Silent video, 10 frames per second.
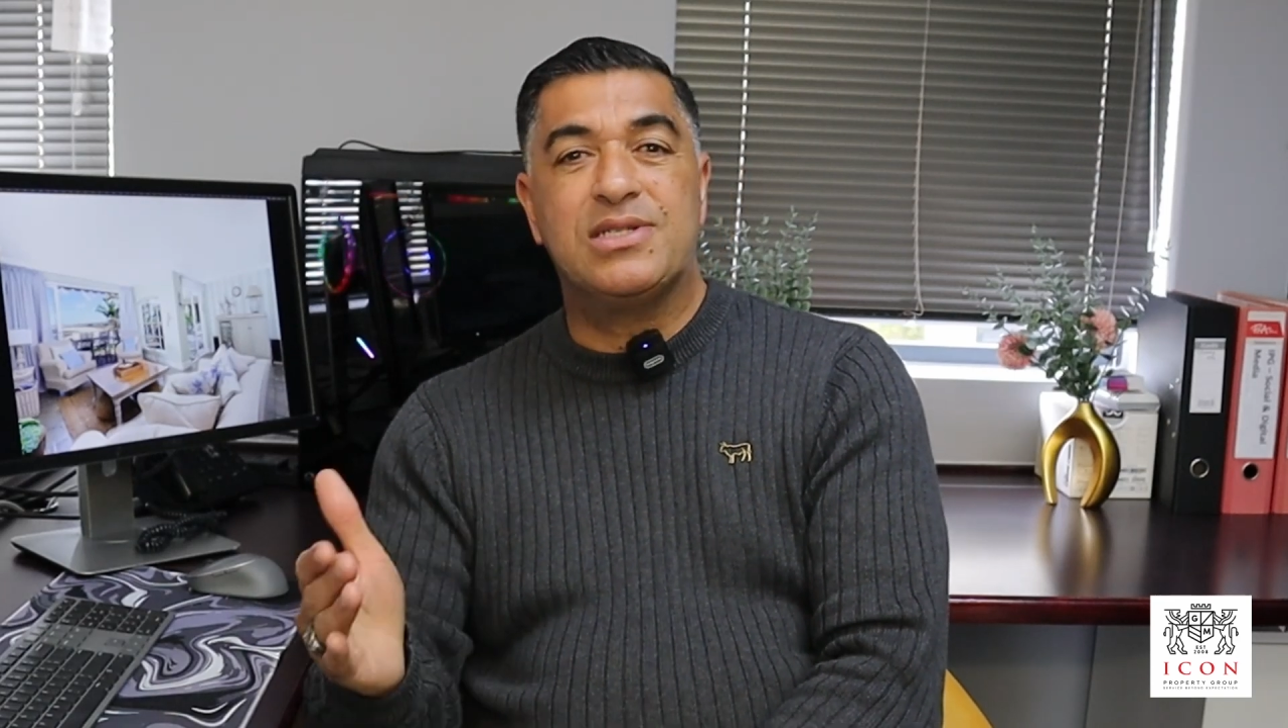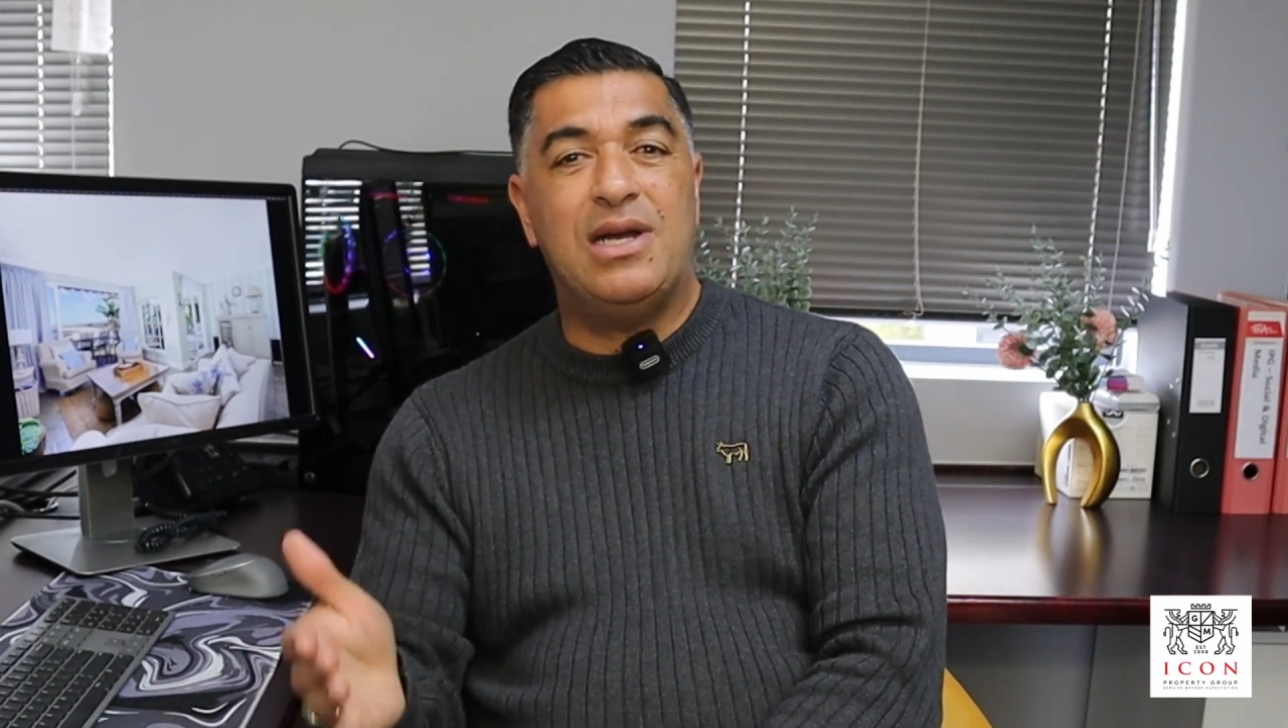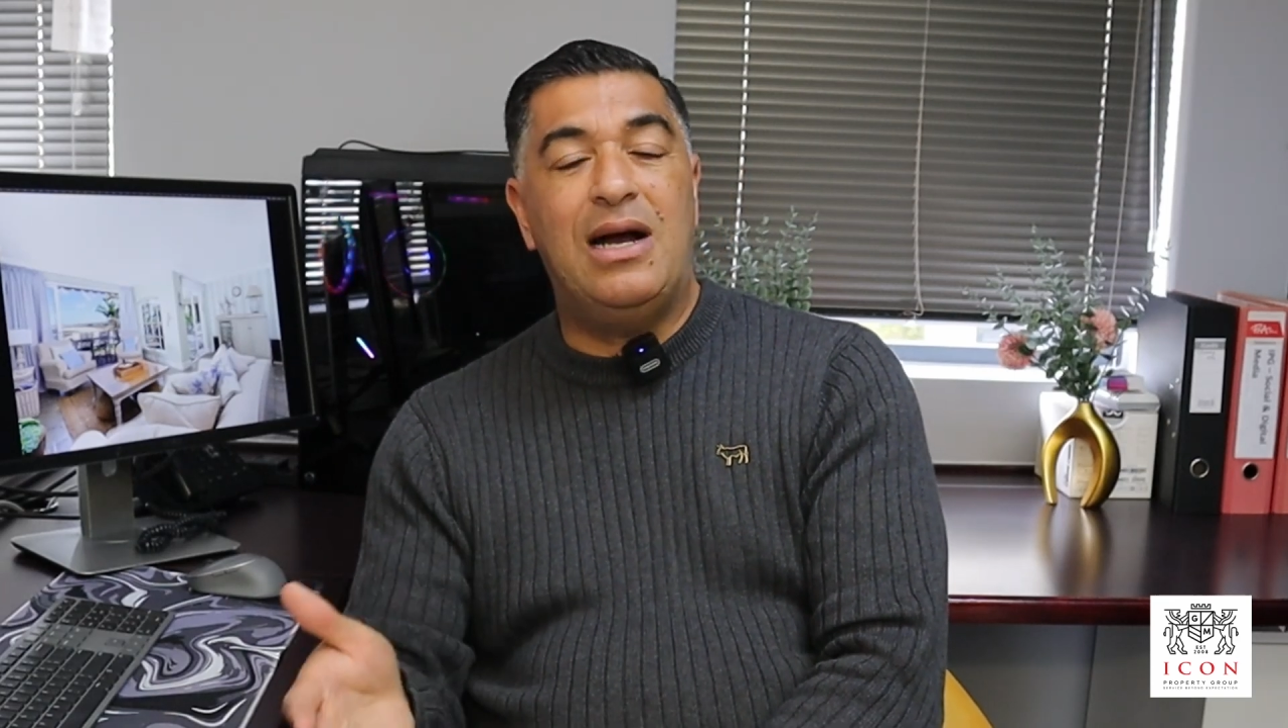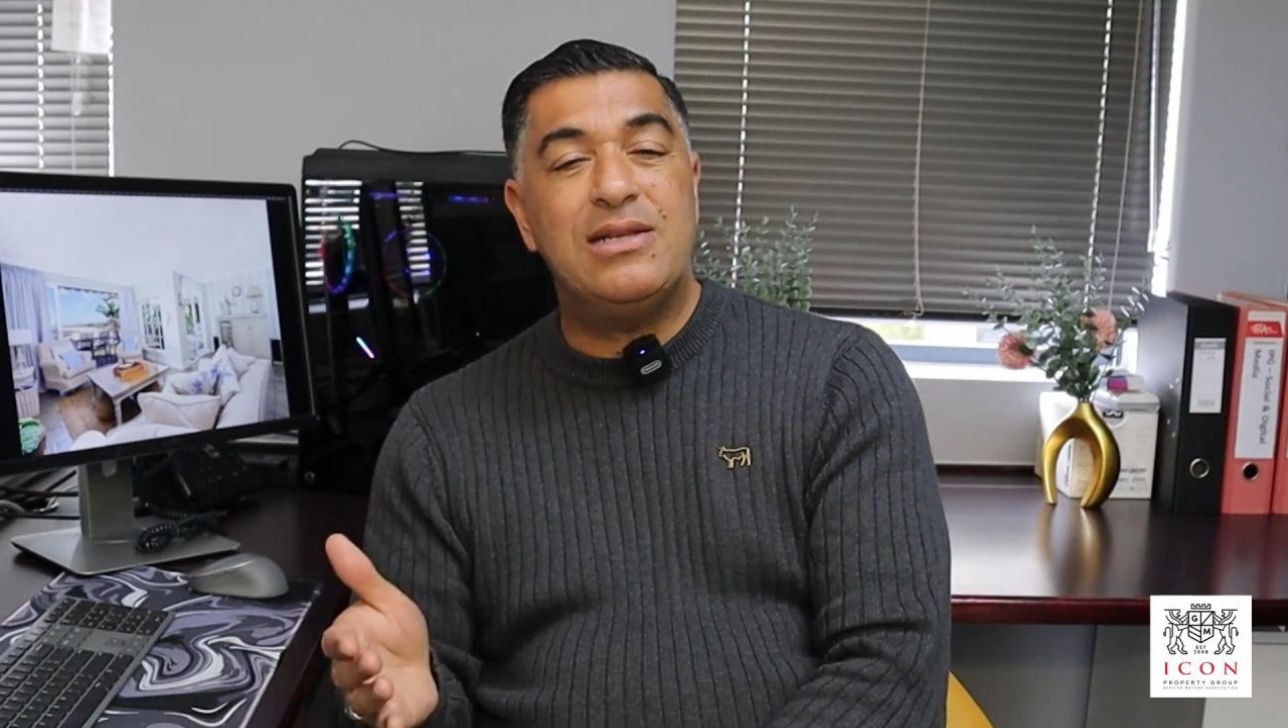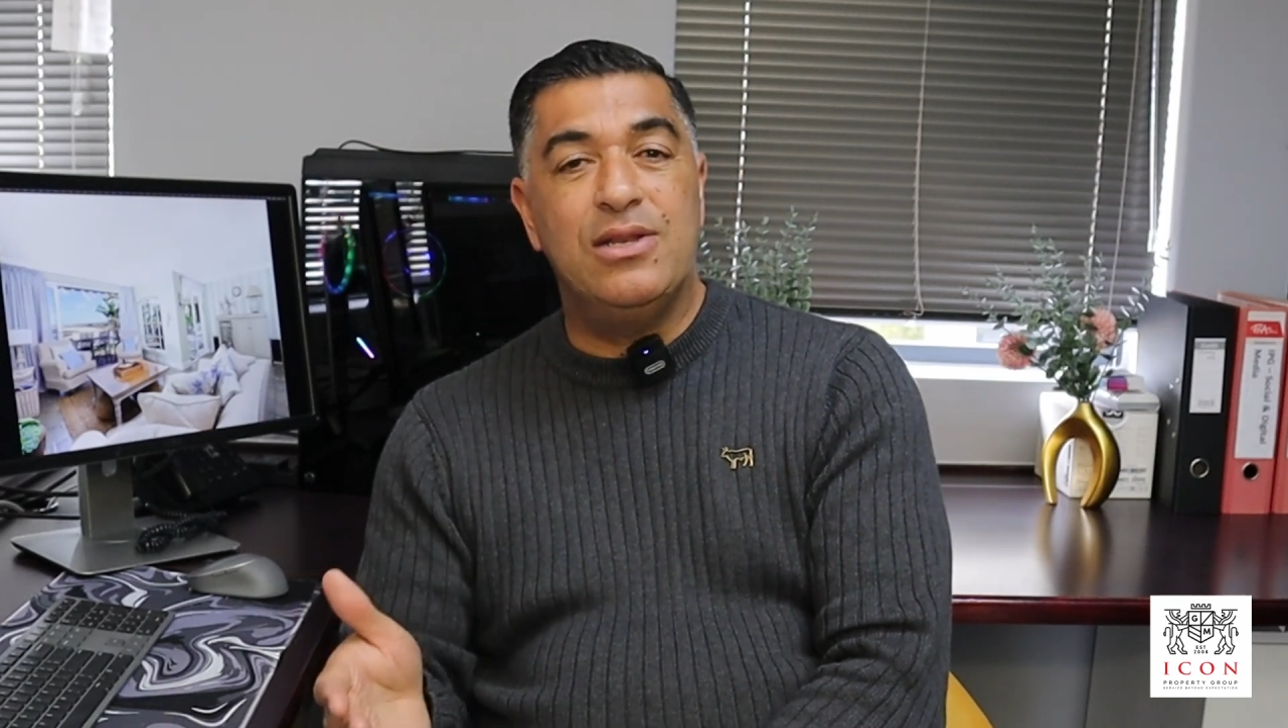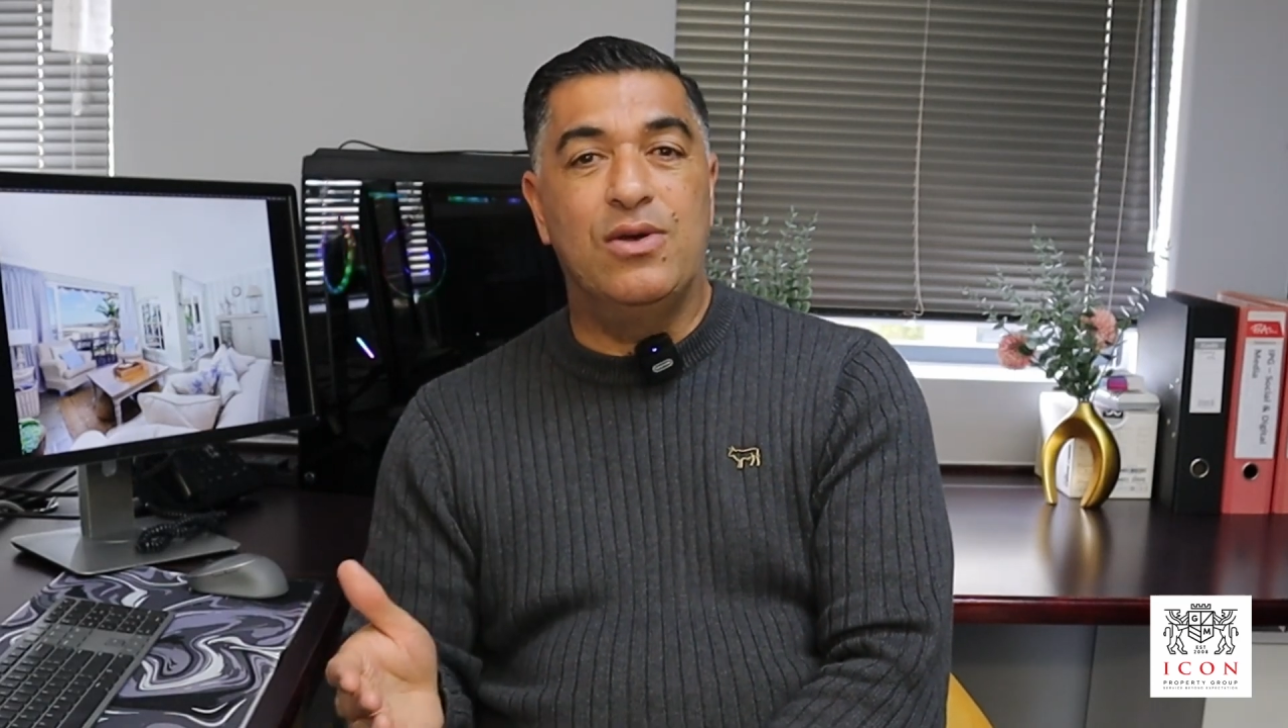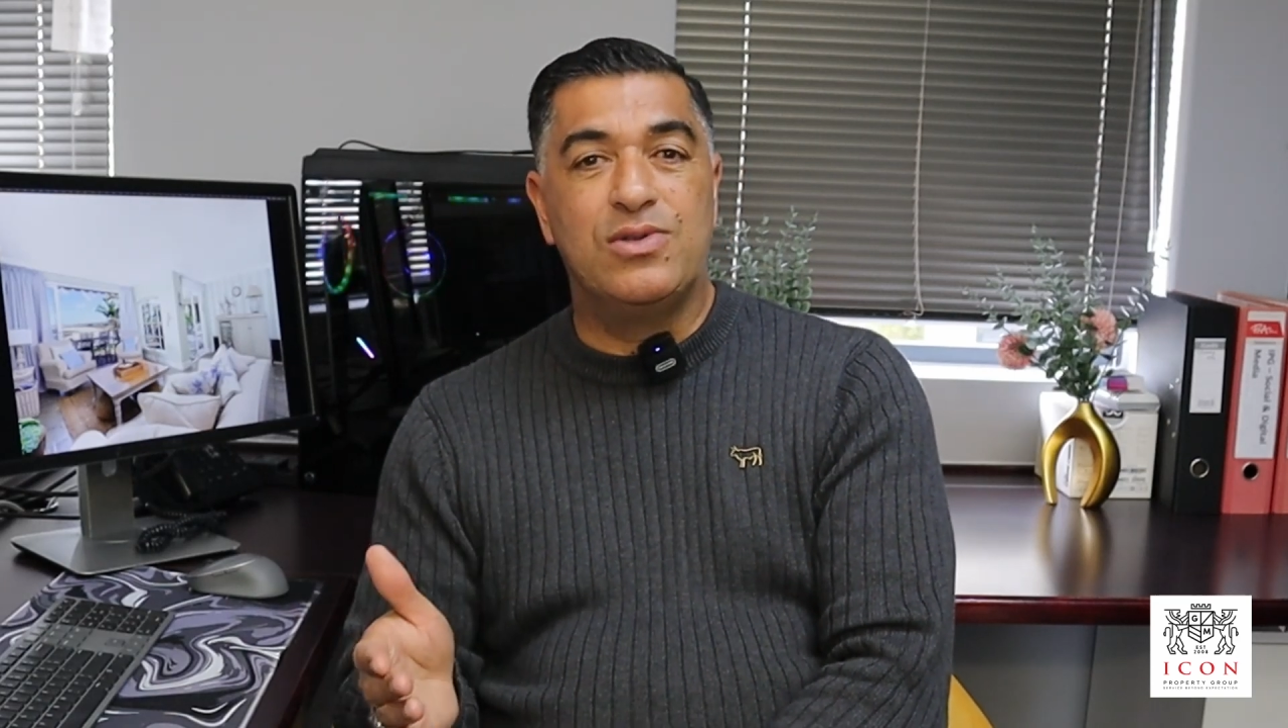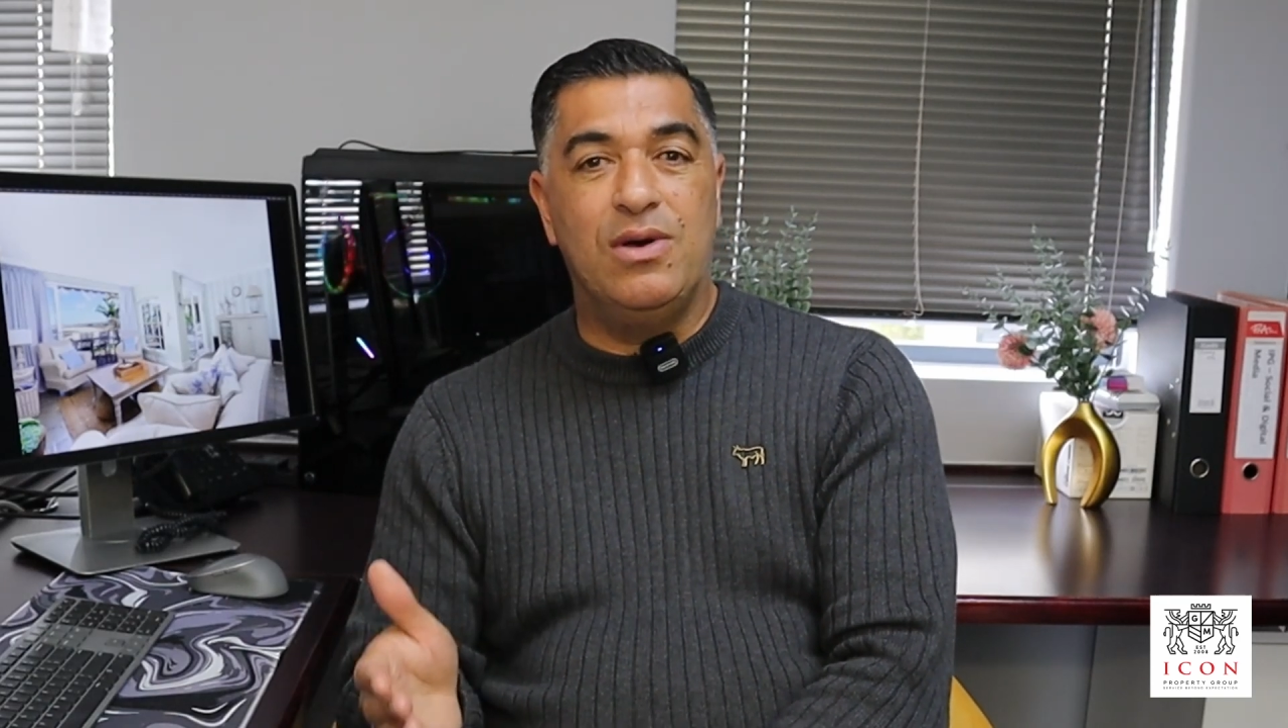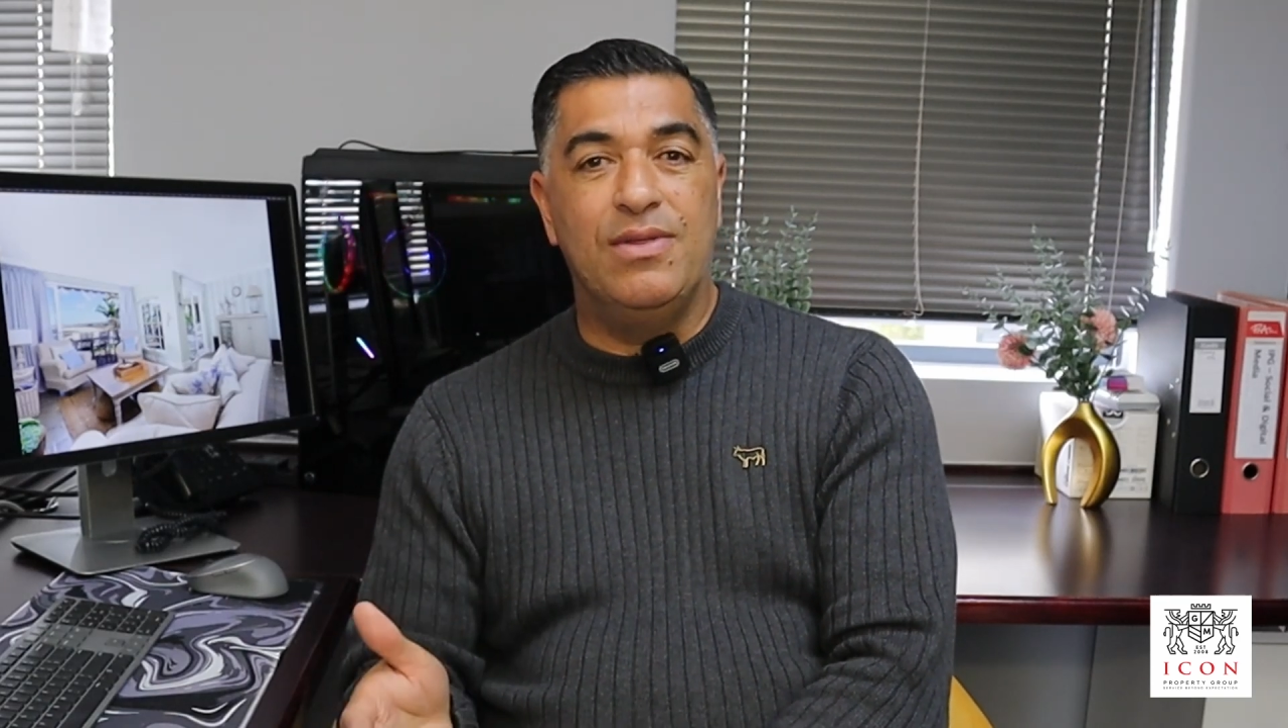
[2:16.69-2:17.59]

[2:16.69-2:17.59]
side note